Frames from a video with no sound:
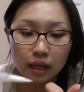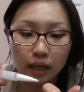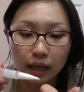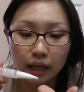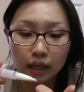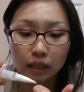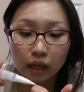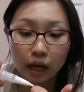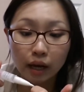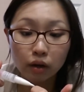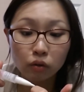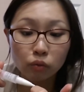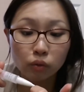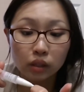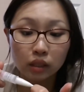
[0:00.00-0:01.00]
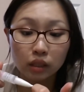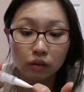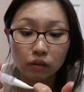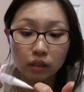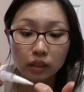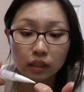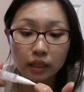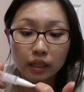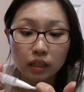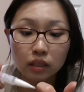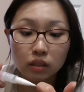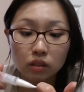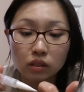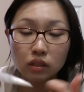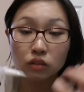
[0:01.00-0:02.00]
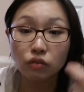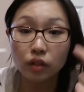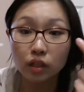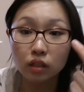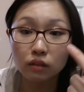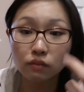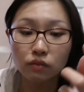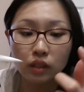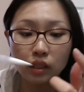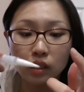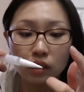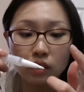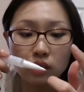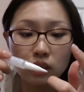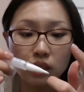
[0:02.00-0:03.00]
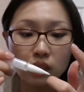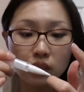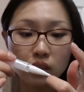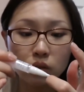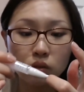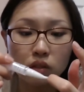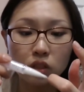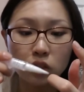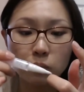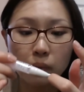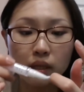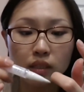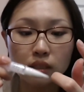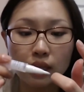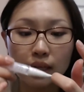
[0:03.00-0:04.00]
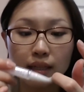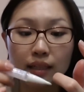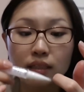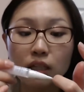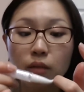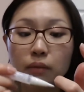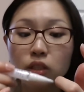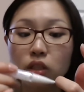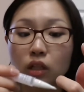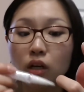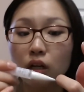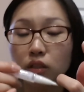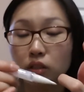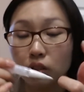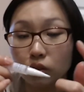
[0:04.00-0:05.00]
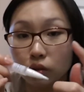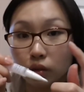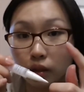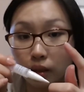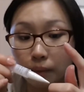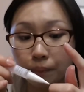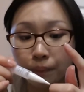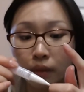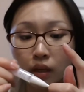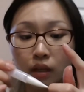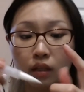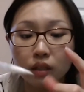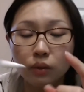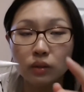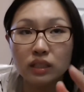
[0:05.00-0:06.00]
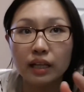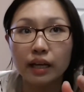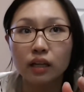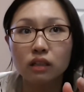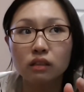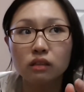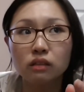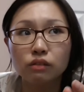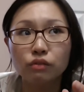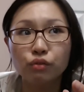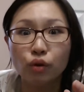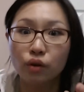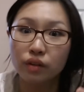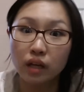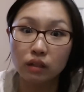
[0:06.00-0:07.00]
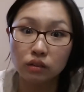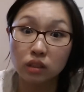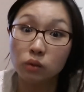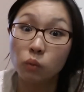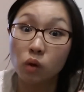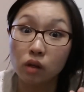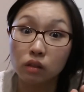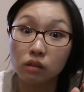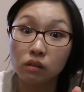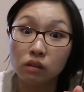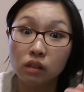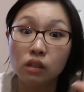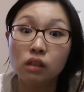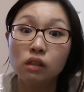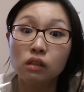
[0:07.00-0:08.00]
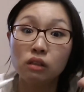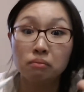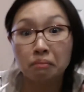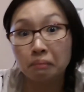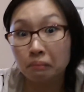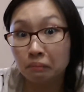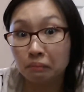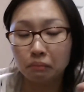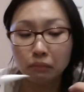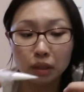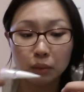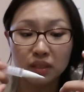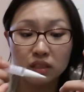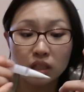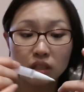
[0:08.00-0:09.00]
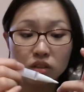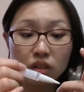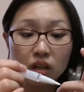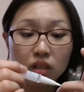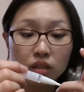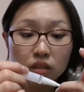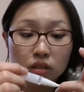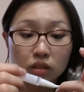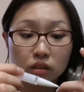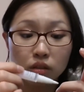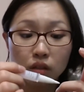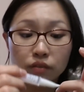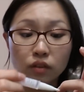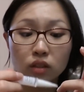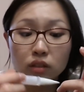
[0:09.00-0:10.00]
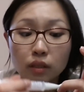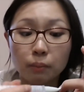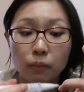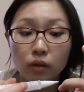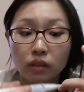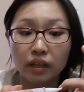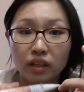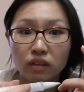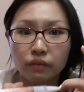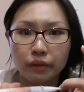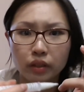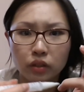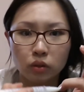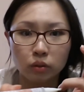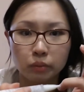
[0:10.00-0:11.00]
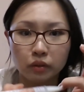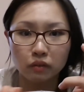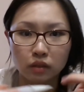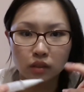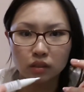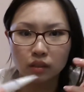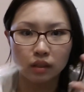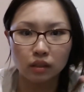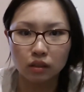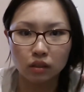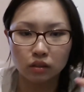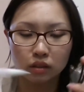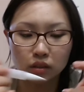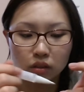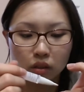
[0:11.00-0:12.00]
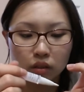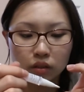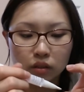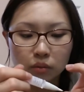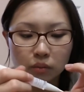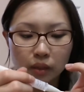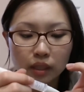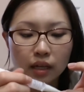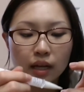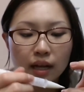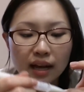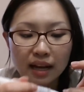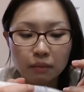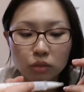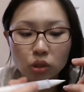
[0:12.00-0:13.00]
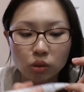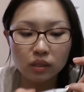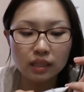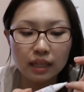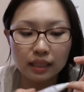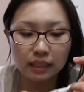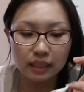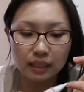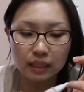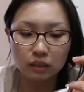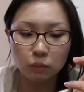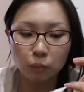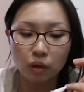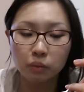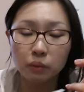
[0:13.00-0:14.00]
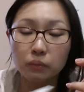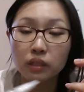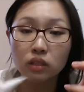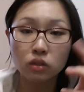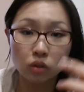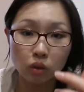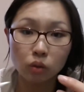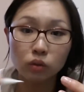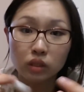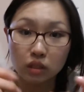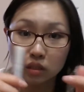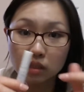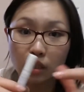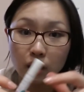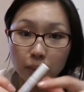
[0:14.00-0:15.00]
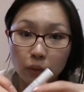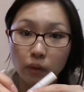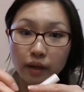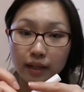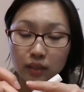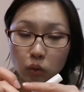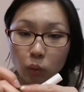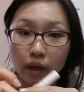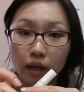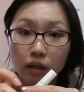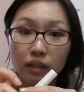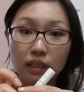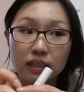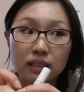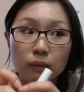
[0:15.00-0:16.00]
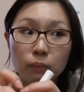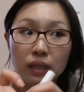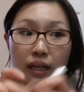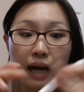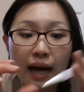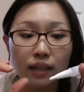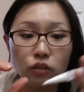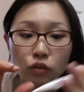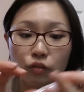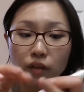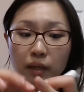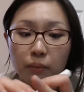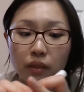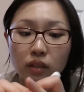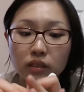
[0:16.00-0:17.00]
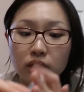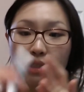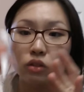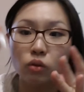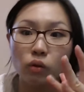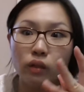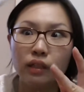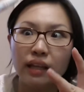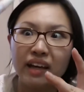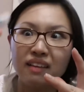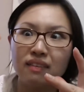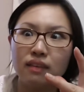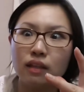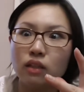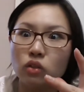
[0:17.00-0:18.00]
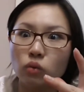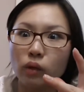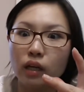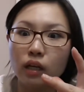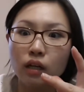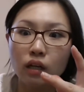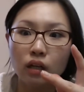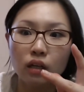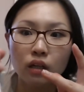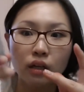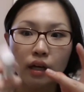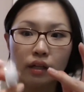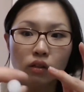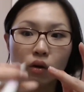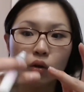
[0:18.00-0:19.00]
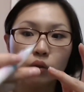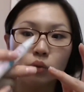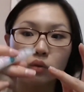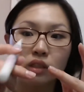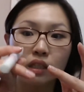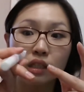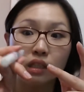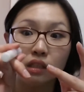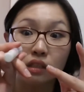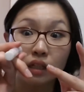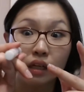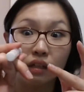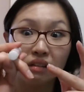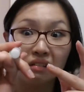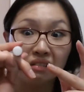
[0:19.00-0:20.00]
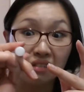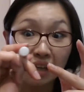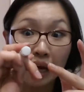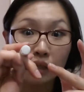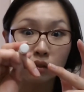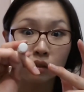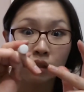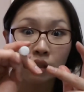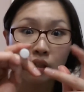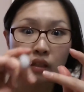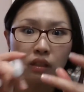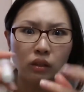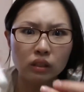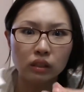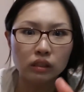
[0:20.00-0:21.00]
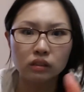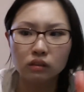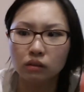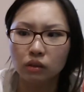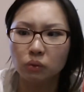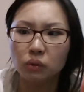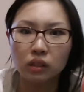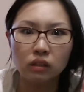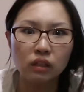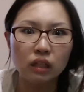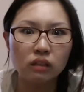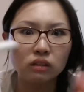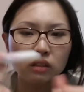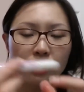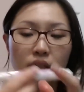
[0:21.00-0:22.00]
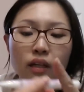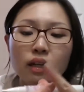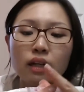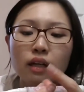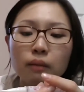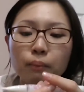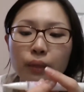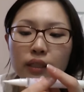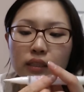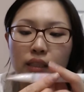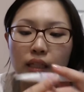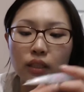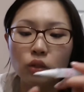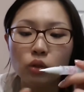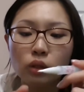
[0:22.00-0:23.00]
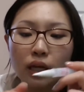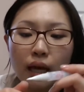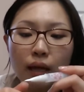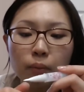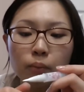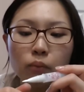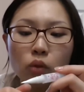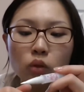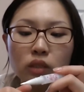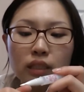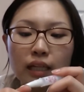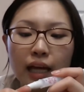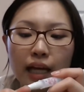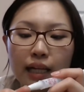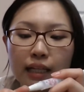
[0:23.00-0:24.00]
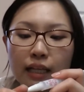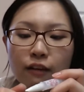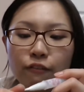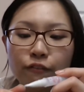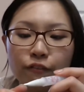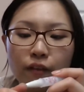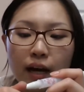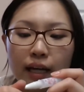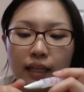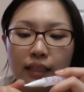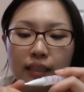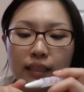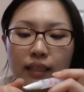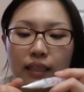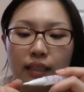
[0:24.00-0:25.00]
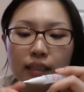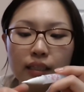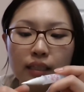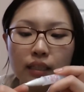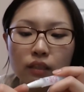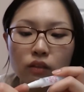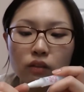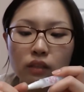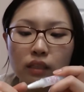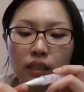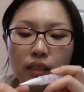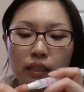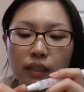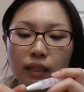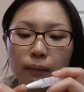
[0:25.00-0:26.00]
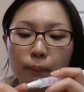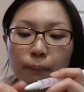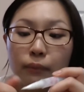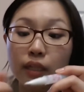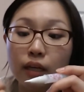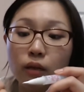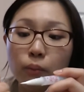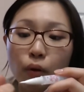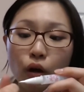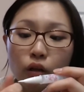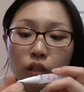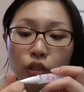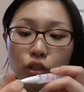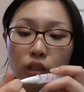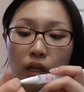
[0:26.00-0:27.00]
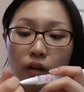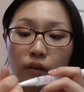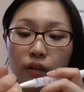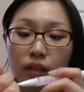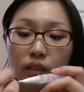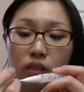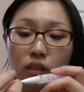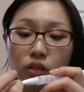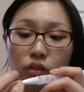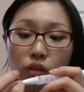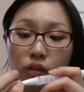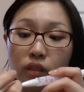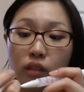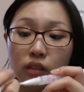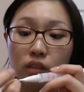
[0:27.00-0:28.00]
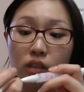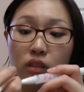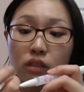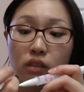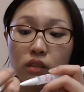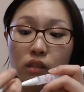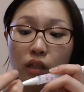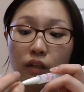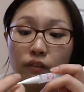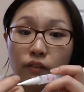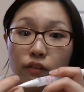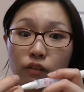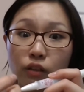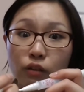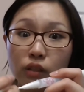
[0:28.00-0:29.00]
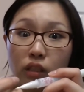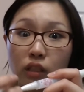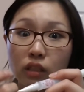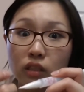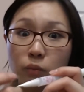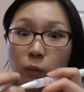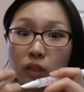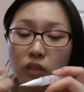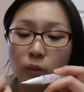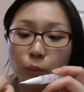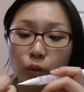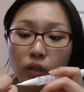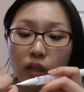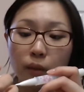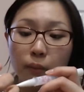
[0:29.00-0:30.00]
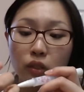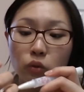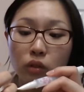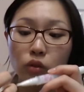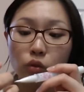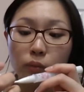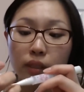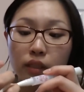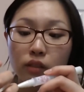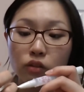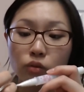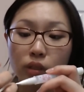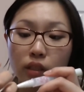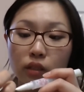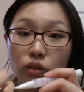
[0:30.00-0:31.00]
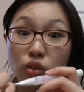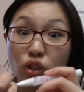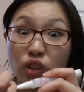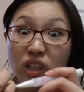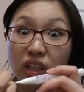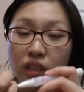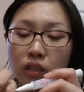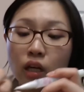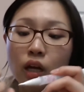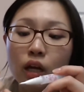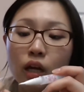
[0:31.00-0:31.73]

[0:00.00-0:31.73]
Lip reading: And I really, really like it because it's very convenient, it's easy to dispense, and guess how much it cost in Korea? It was like 4,000 won. Maybe $6, so of course I bought like 3 tubes of this thing because it's awesome, right? I'm sure that it's probably sold in Singapore as well. It's a bit hard to find because they store it like this, right? And all you see is like that. What the hell is that? But you can most likely find it near the nail polish areas. Sorry, since I already dispensed the product, I might as well do my nails right now. Sorry guys.